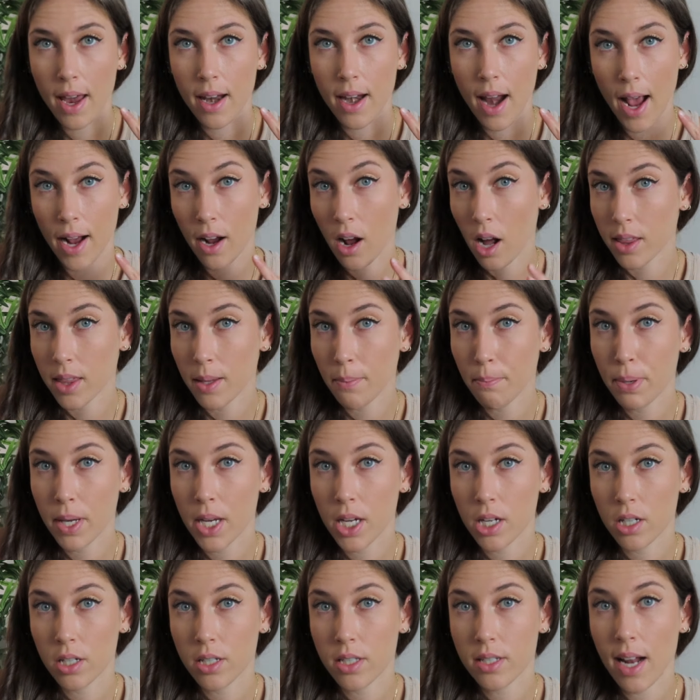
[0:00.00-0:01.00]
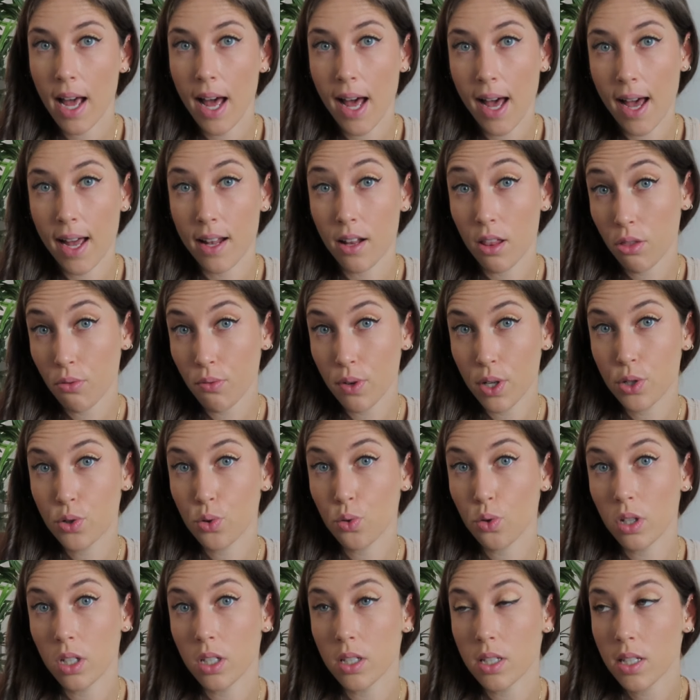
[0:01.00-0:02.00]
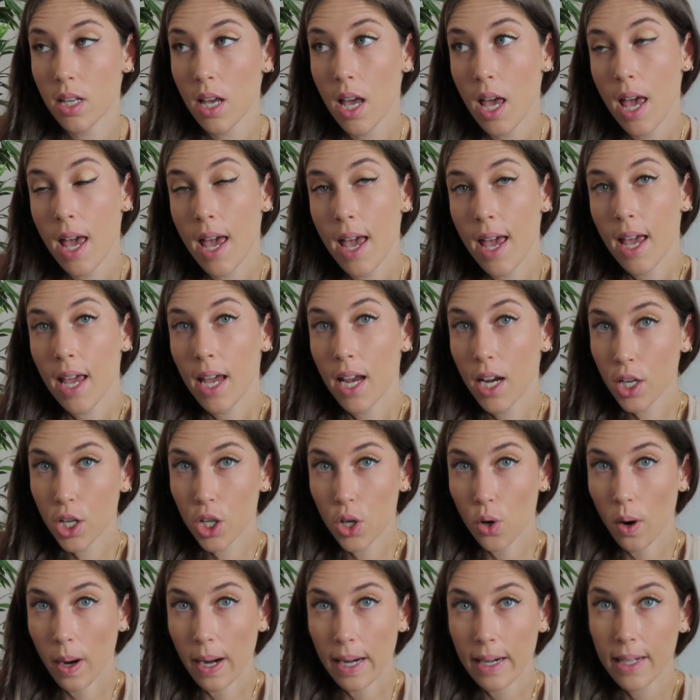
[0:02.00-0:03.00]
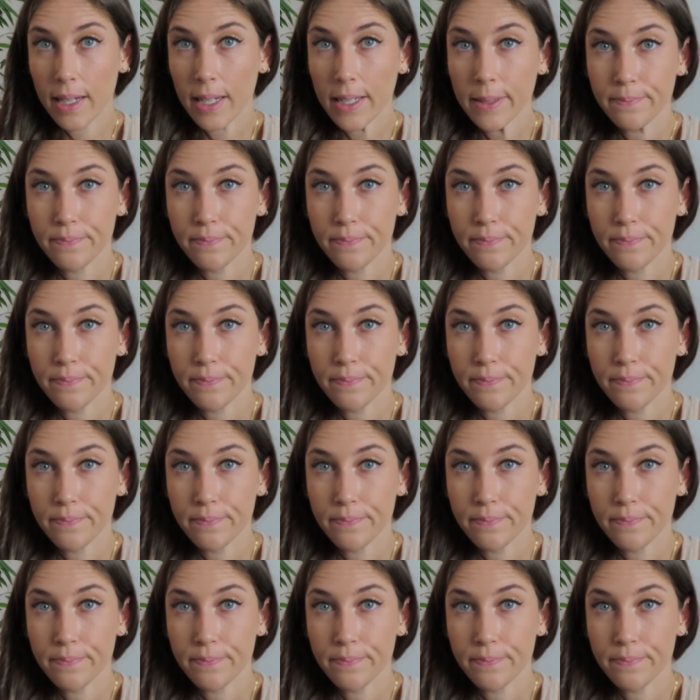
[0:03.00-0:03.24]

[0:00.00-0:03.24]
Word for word: I got them pierced at Three Jewels in New York.